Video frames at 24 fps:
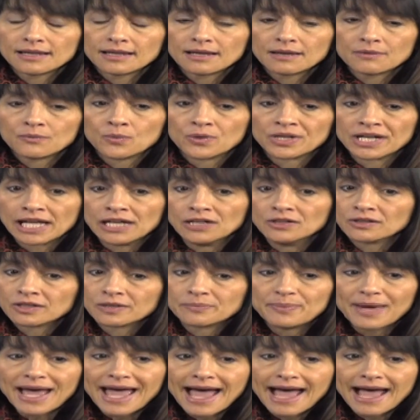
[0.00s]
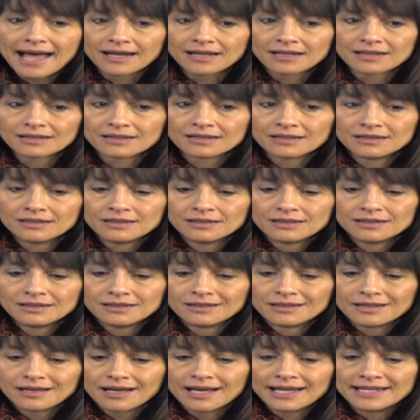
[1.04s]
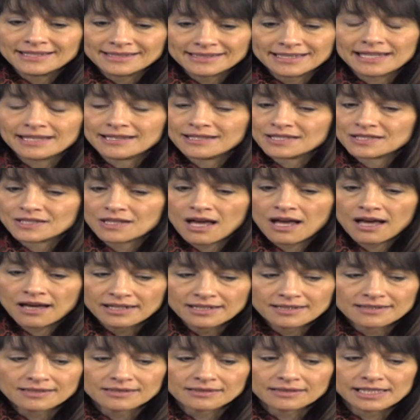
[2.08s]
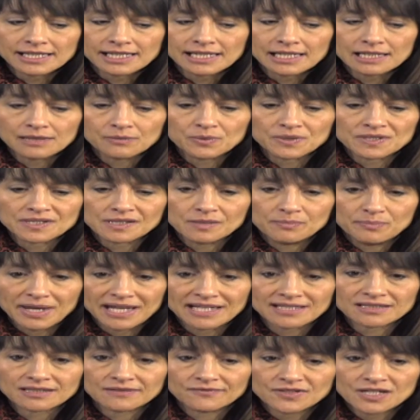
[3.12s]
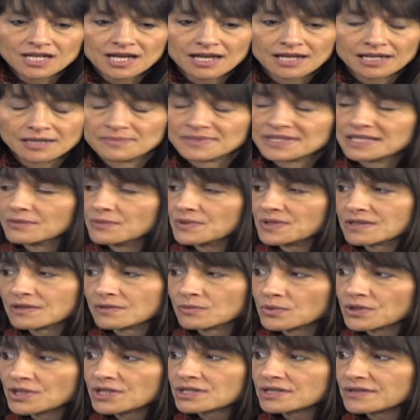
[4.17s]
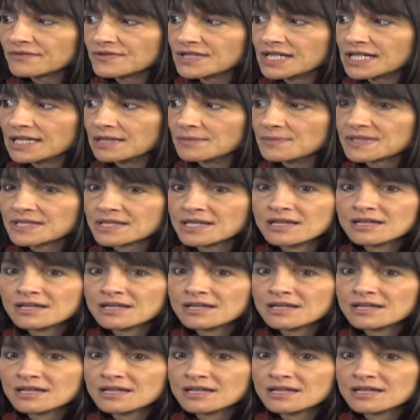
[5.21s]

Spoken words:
when I look back, I say this honestly, it was the best of times, it was the worst of times.